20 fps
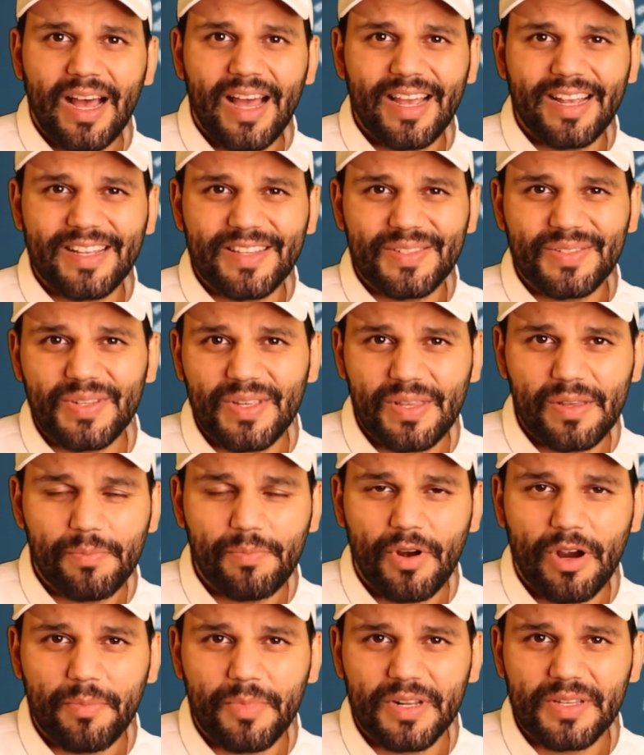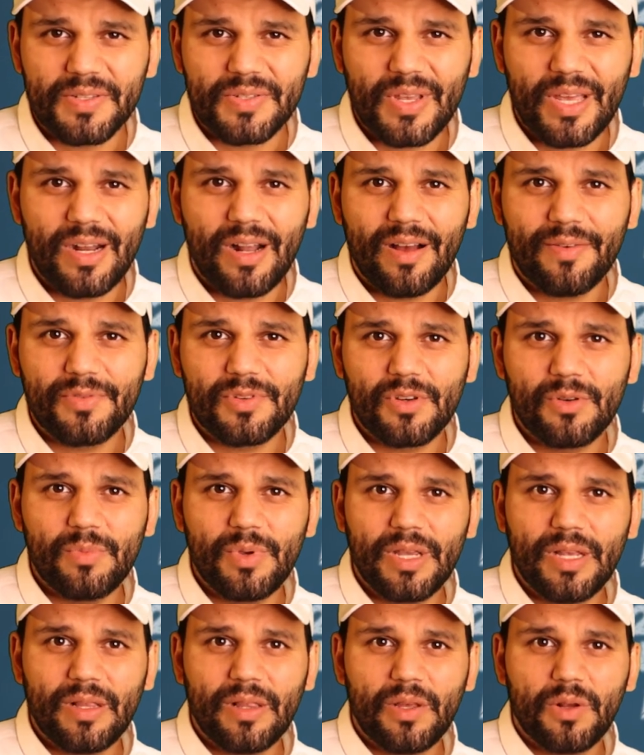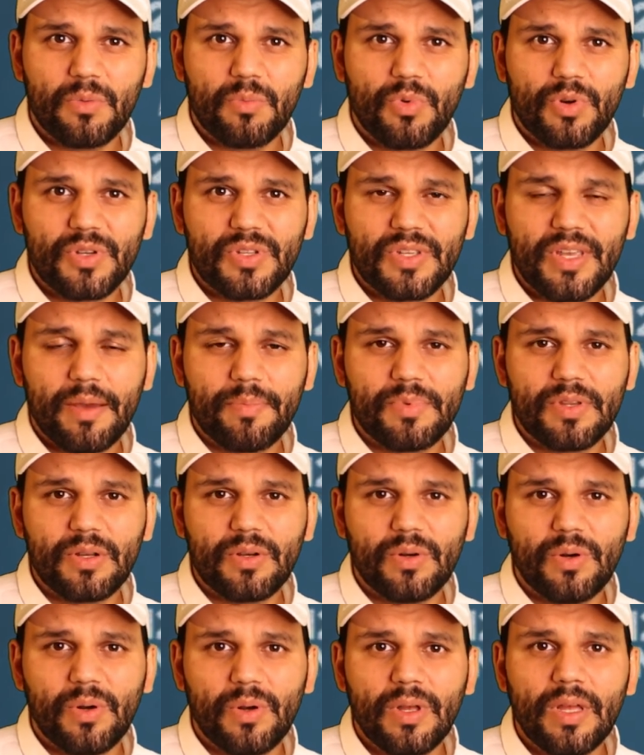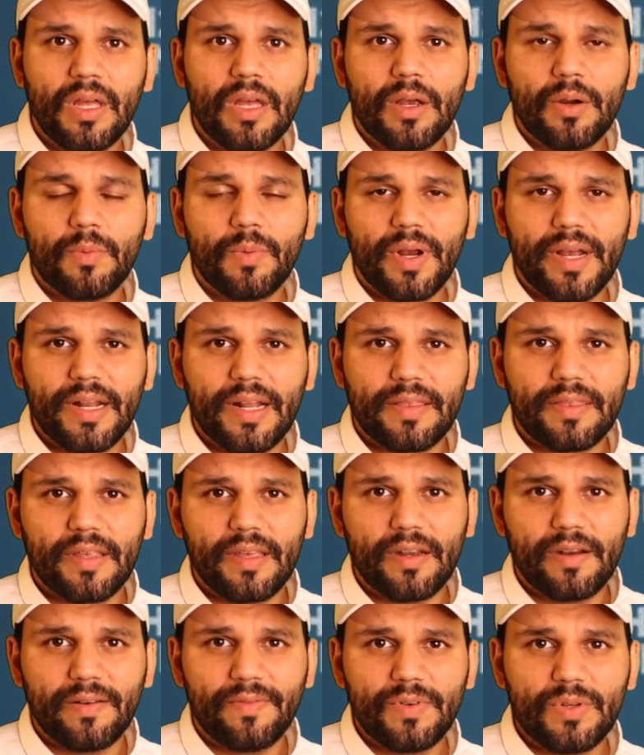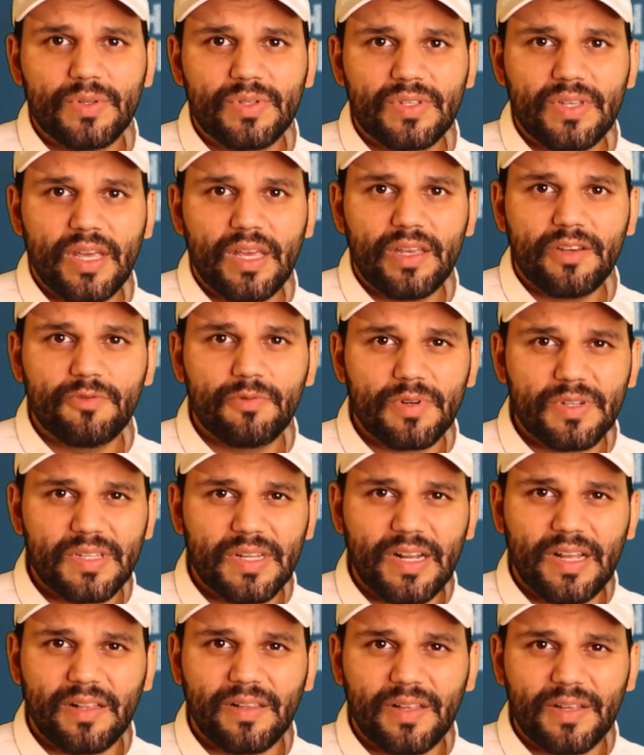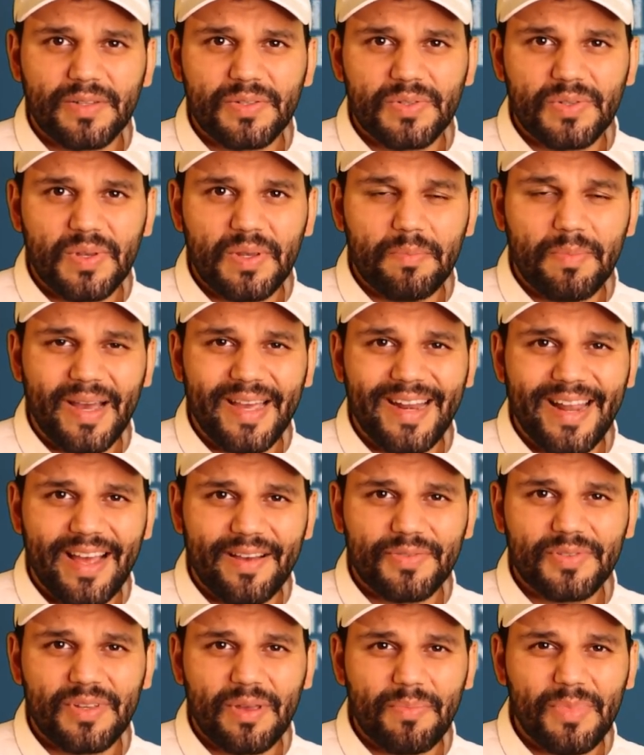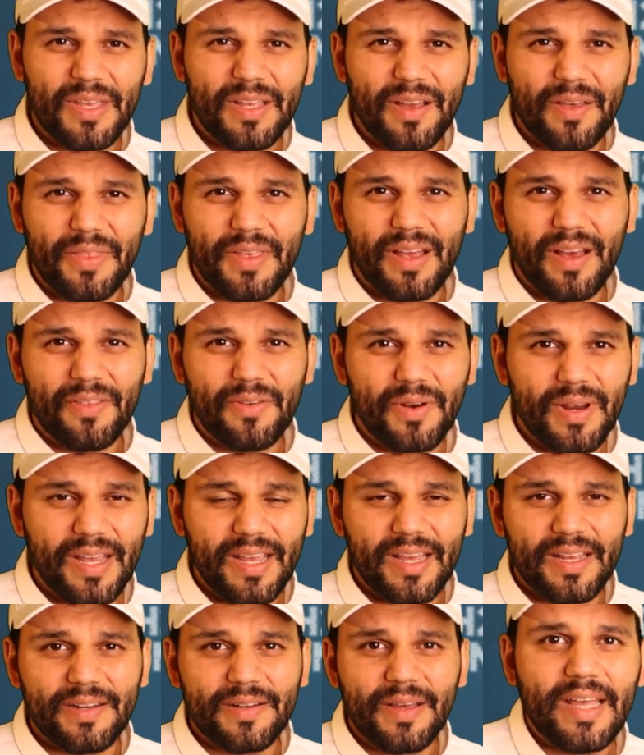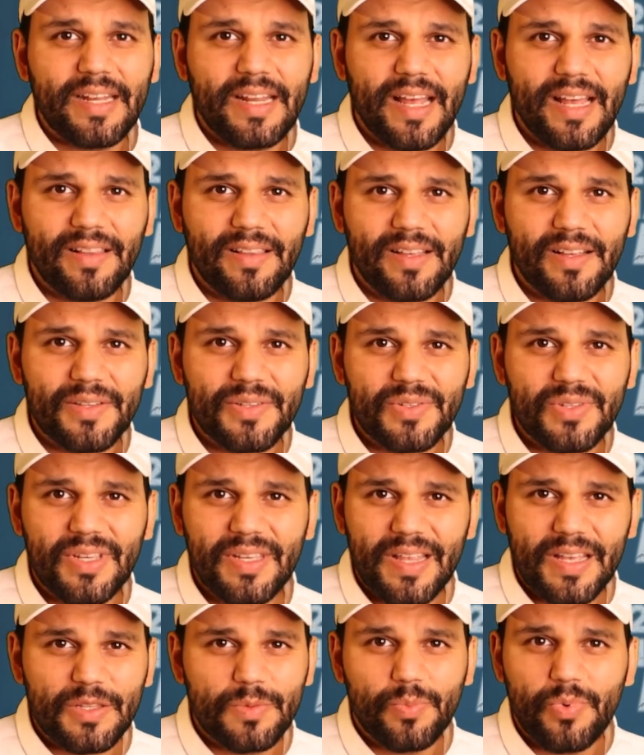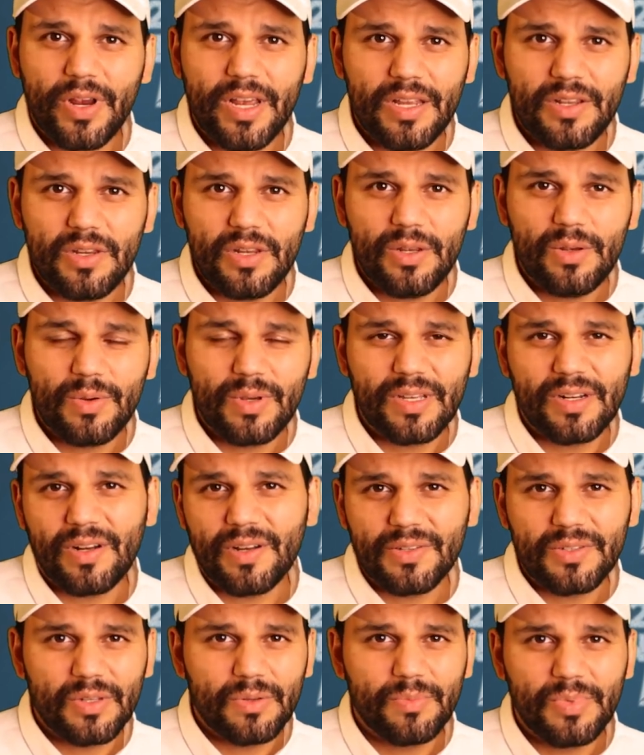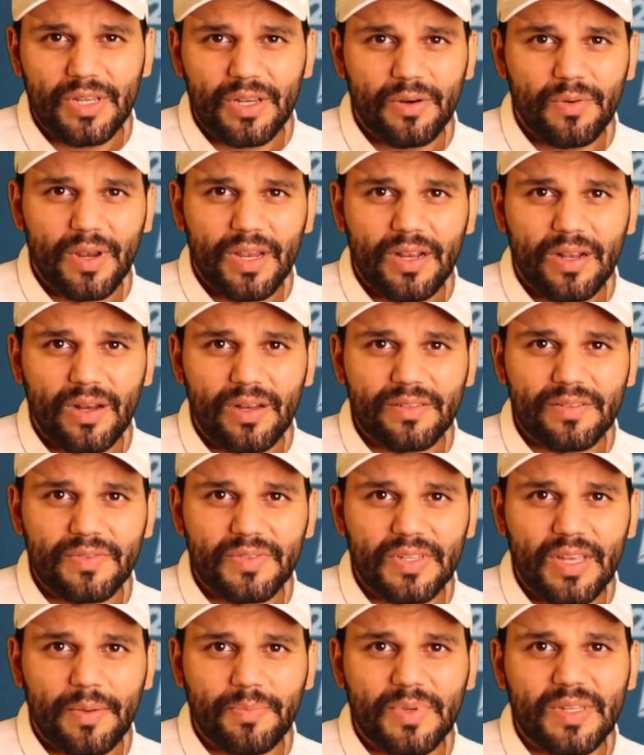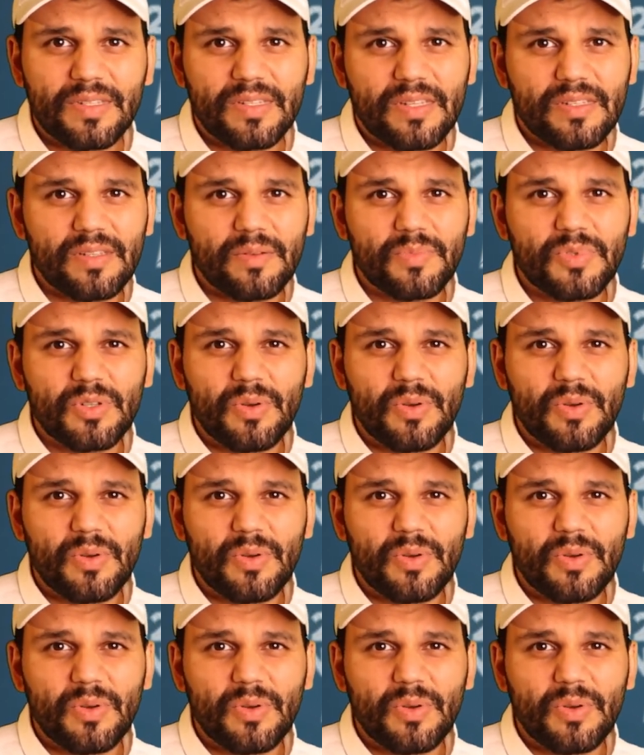I could see the Department of State officer being a little more skeptical right at the interview stage, whereas an LLC might have something. On the other hand, an LLC that's brand new can also be a great cause of skepticism.